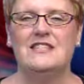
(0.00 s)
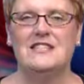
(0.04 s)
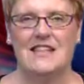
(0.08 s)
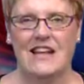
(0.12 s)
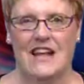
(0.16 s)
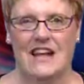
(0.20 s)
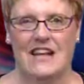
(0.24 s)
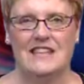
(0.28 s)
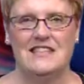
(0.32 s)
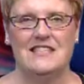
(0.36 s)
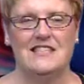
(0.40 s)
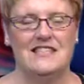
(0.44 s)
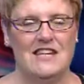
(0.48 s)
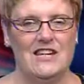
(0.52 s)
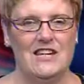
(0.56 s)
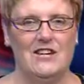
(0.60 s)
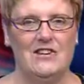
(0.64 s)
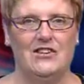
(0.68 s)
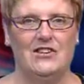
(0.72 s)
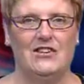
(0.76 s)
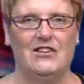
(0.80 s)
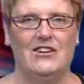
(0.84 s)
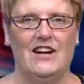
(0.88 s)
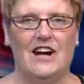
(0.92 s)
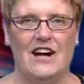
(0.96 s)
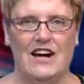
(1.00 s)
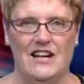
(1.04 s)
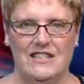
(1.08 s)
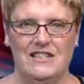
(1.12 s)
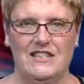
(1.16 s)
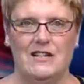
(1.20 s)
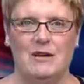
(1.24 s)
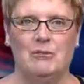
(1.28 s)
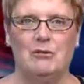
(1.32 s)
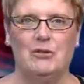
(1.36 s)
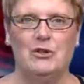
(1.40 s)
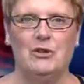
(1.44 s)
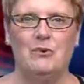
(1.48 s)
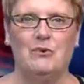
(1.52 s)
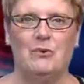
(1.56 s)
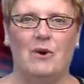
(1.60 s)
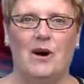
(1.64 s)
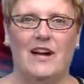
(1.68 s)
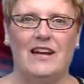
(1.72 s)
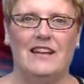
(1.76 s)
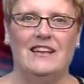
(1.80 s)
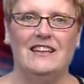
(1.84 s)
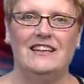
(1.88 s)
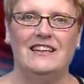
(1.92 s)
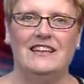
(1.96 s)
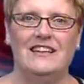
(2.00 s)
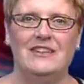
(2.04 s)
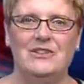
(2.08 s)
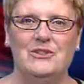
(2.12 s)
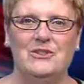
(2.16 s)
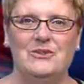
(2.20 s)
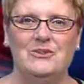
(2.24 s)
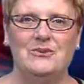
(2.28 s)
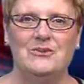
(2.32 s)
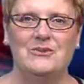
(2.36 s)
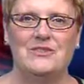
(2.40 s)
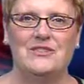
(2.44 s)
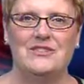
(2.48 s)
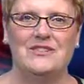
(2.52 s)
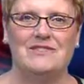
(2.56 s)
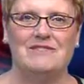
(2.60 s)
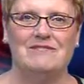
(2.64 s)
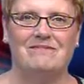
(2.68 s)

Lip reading: next here on WYLN News.